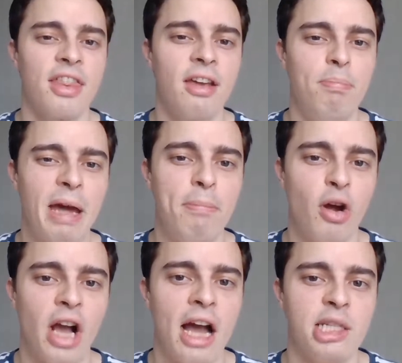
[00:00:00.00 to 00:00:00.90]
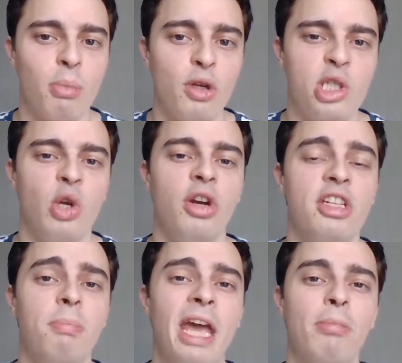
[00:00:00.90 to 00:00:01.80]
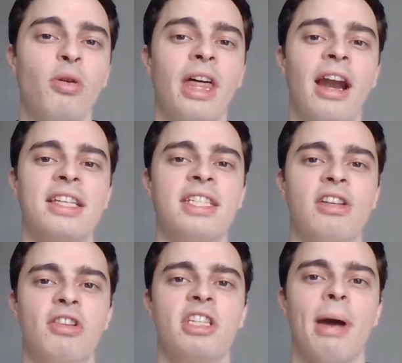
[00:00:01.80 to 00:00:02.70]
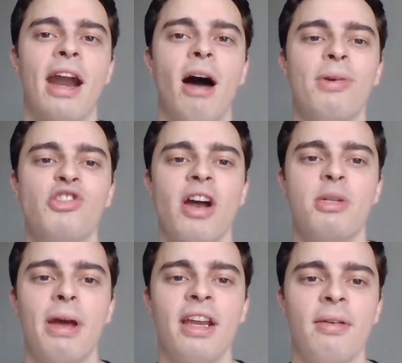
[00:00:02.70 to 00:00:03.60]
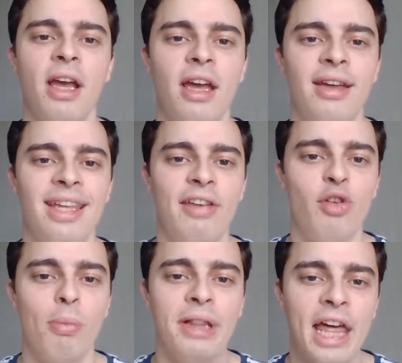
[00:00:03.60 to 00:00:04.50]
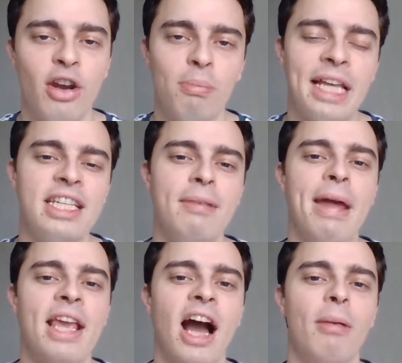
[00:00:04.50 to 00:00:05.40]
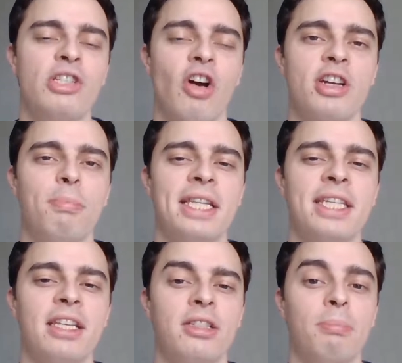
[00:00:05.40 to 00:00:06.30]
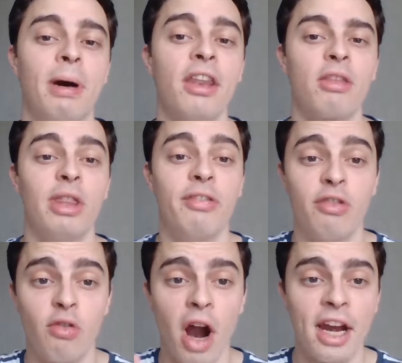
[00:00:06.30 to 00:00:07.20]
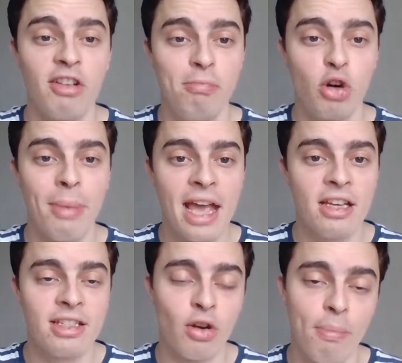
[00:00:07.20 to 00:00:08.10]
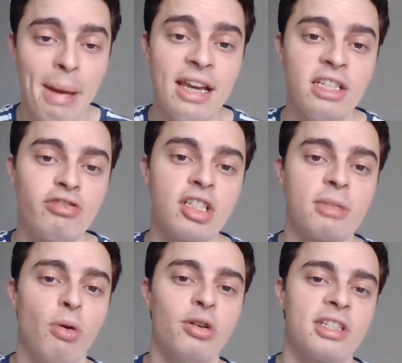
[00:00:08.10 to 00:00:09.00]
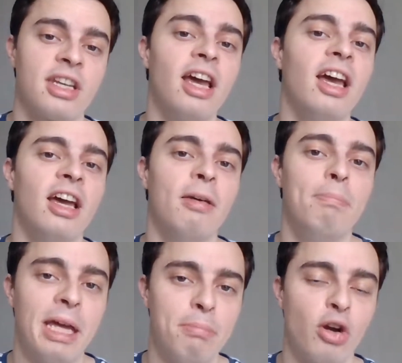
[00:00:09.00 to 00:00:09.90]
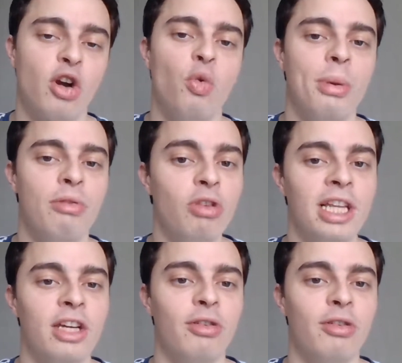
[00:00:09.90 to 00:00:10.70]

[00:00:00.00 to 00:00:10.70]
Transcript: BetBurger is most suited to people that are serious about arbitrage betting. If you're planning on placing many arbitrage bets each month with a variety of bookmakers on many different sports, BetBurger will be really good for